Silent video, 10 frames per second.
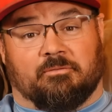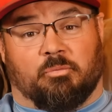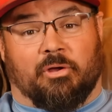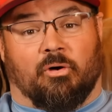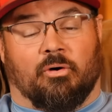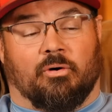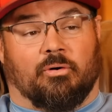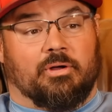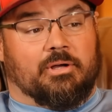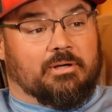if we
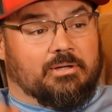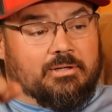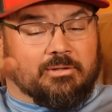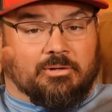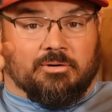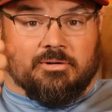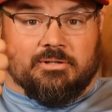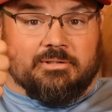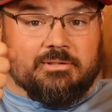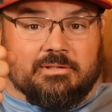all learn
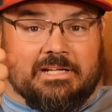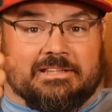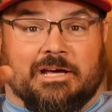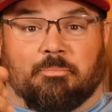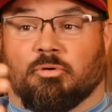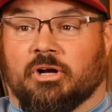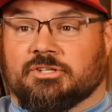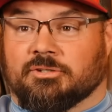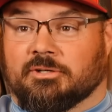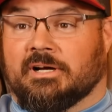to let that
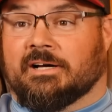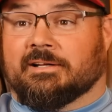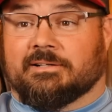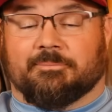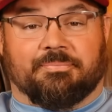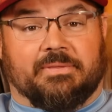pressure kind of,